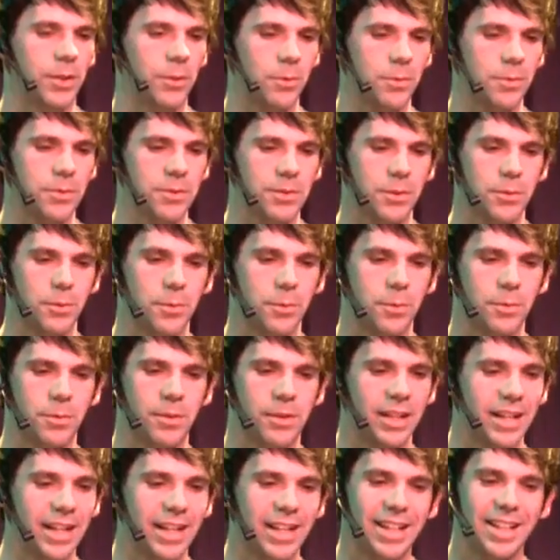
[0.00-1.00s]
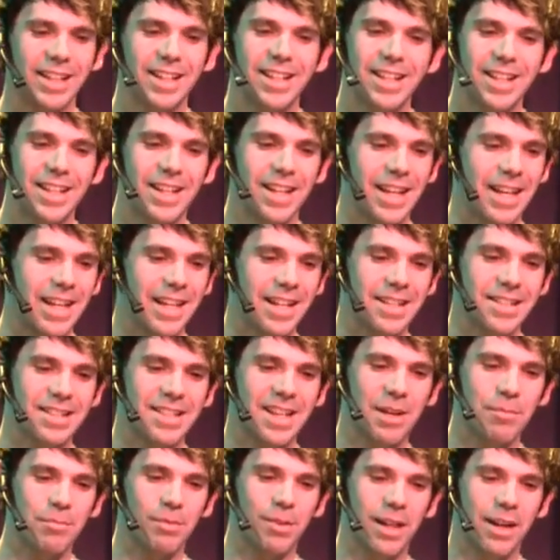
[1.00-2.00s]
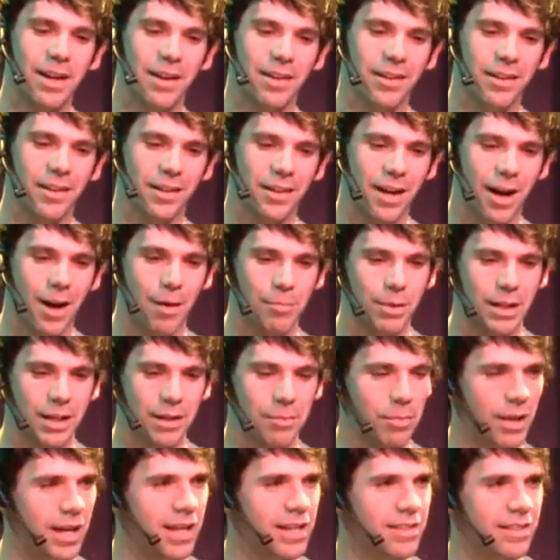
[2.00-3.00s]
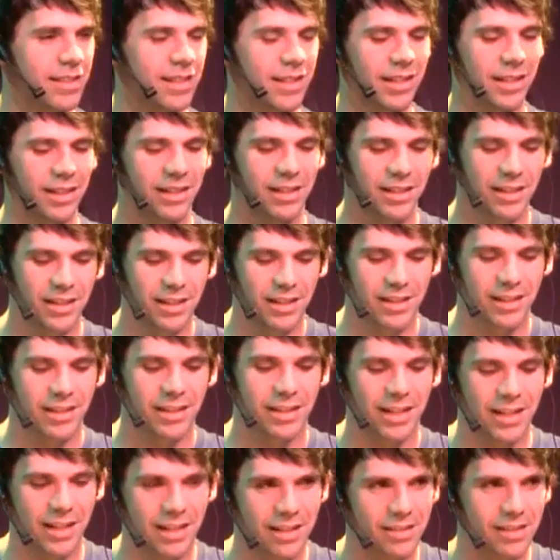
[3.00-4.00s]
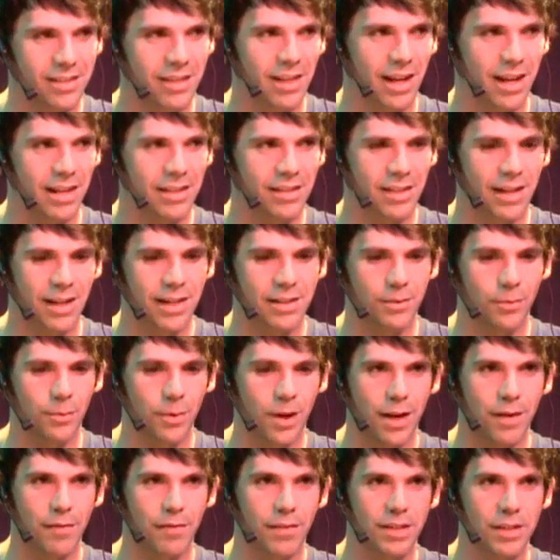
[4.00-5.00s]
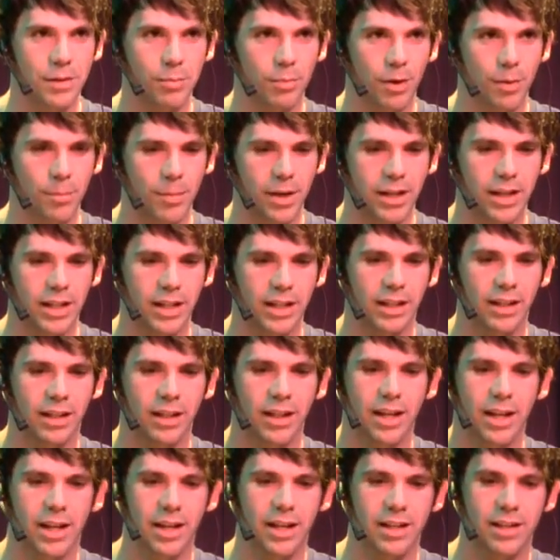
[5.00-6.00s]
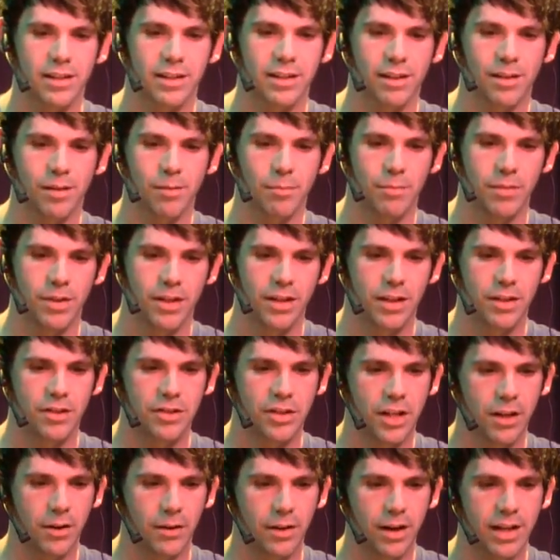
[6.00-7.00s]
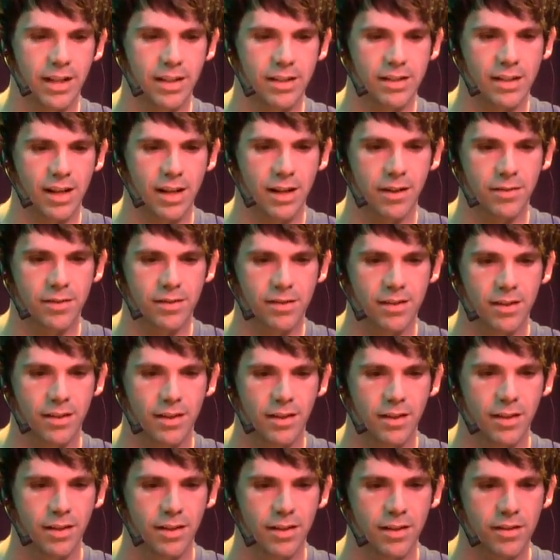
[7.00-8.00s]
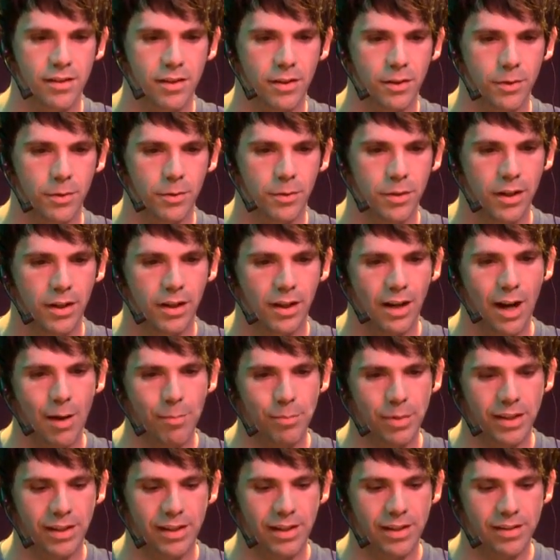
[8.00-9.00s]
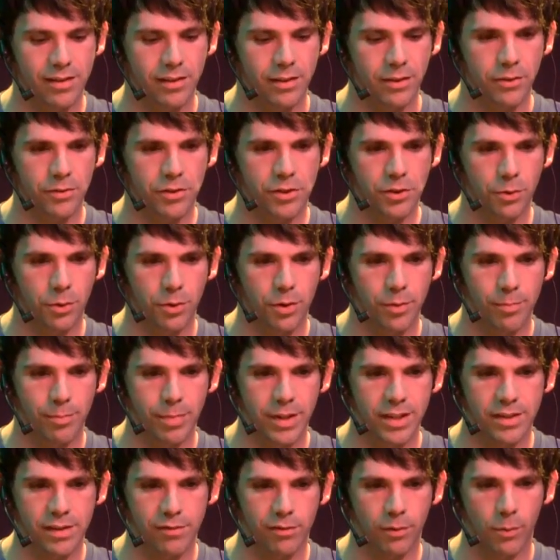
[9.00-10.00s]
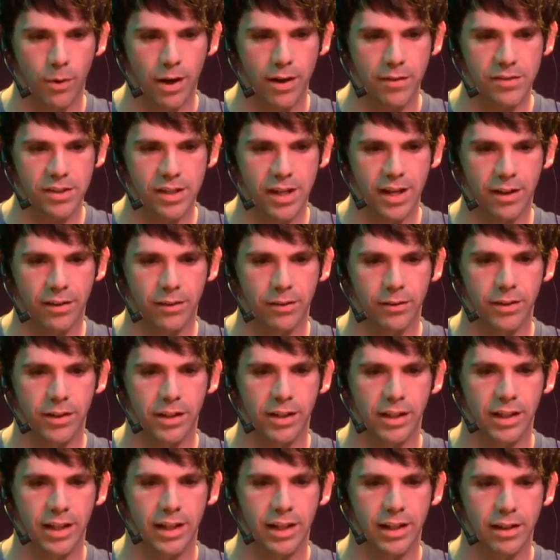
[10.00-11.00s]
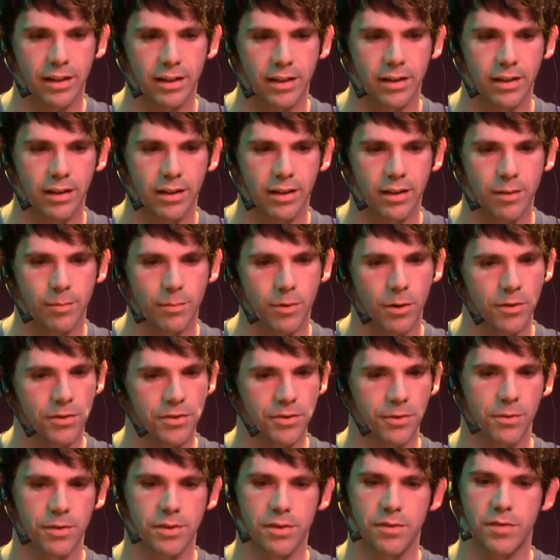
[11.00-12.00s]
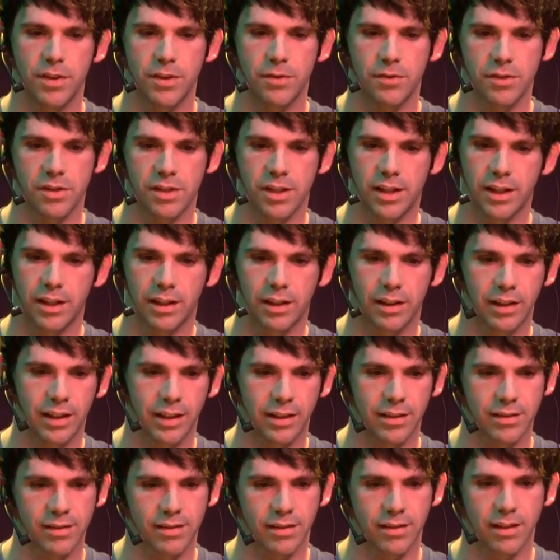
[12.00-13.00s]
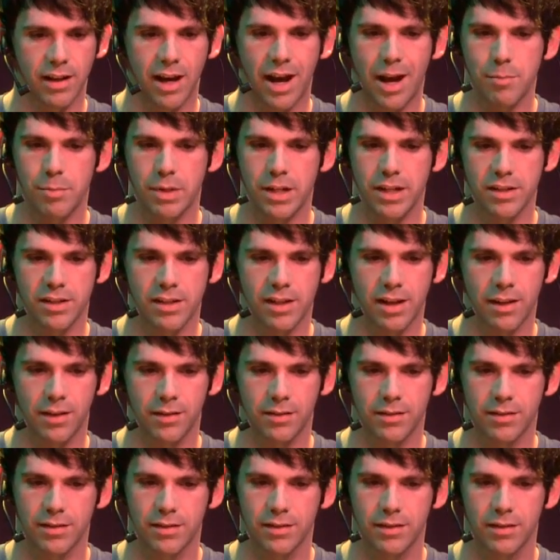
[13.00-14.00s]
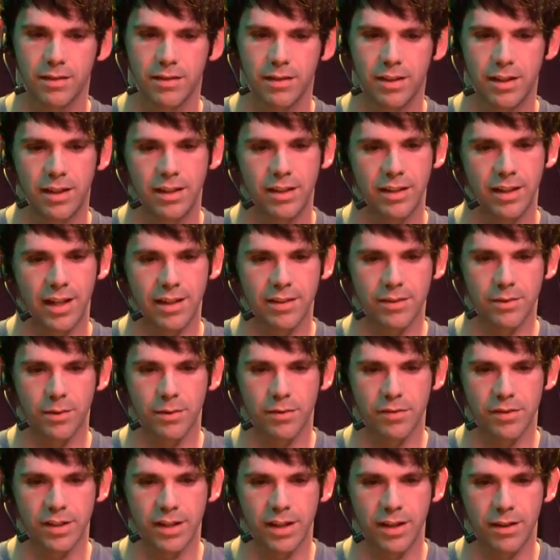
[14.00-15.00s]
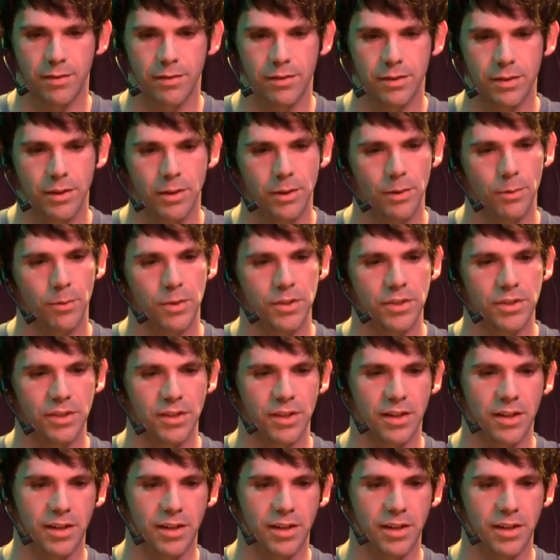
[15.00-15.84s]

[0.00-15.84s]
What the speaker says: old school like in a sample editor copying and pasting things as a way of experimenting and generating sounds. So copying these little short bits of a wave cycle, you can get all sorts of interesting clicks and high-pitched sounds, that sort of sound, which